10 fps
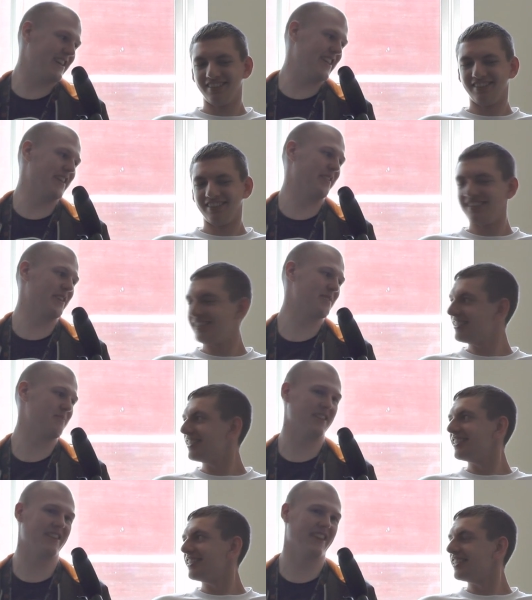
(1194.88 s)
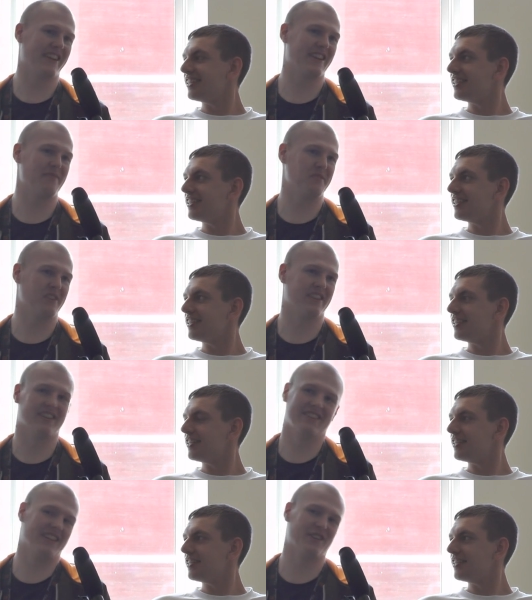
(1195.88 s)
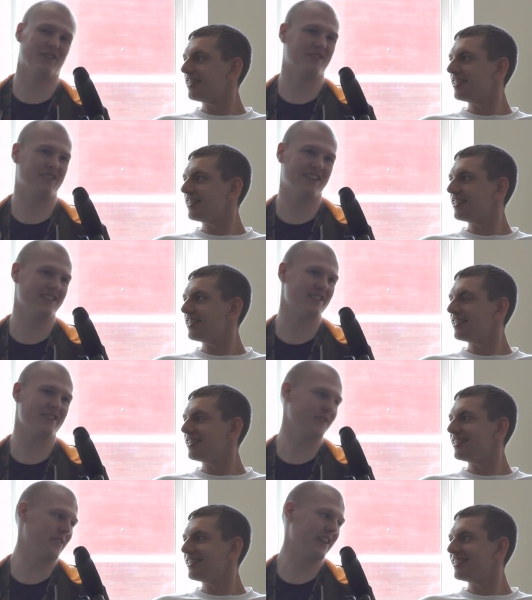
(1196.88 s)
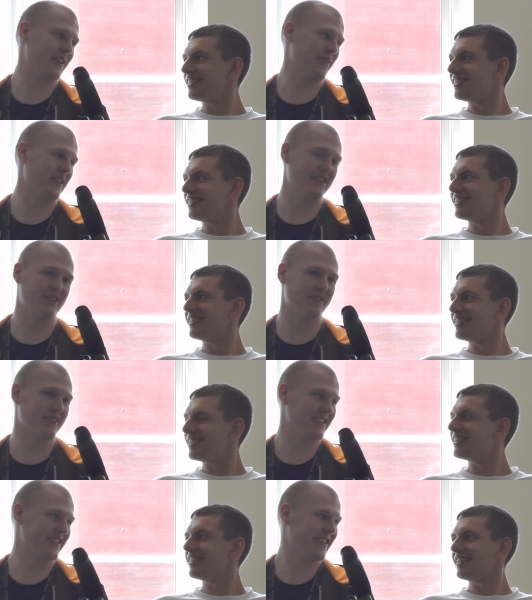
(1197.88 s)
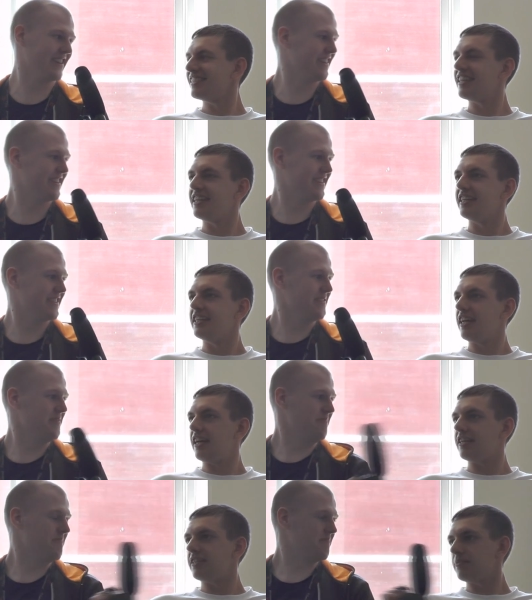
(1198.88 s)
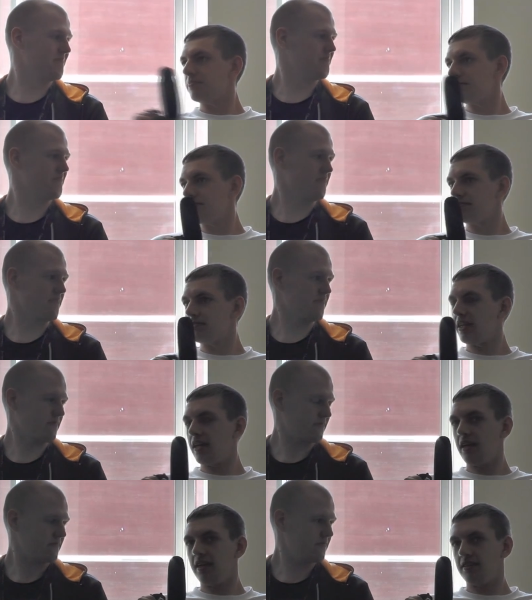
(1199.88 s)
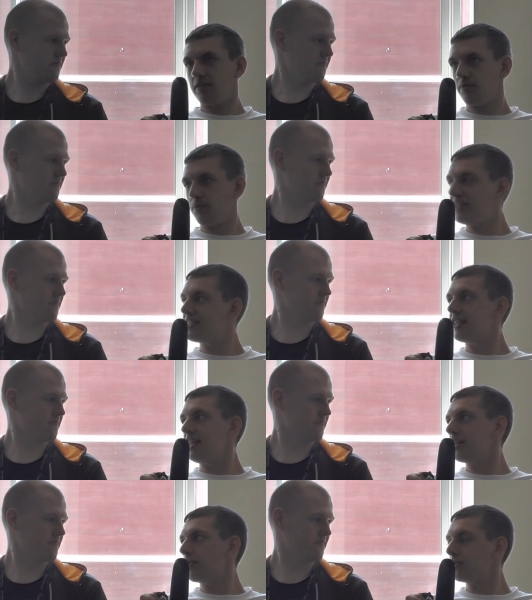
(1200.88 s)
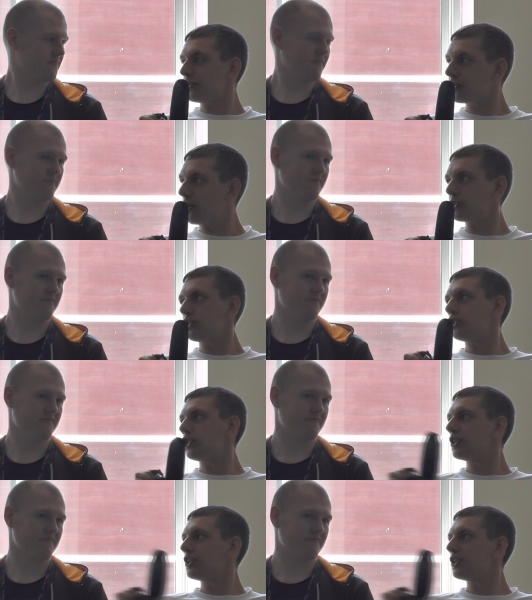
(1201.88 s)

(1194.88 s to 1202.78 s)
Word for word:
Speaker 1: guy there is, but like American, I don't know. I just don't like the way they do things here. Um, whiskey or Scotch?